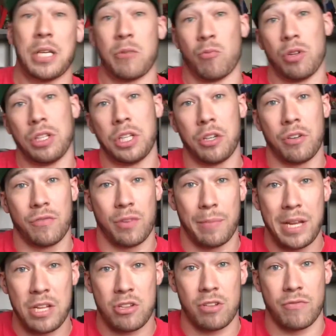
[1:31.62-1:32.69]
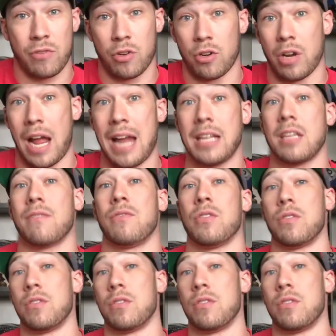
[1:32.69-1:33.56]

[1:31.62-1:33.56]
be really good information for any of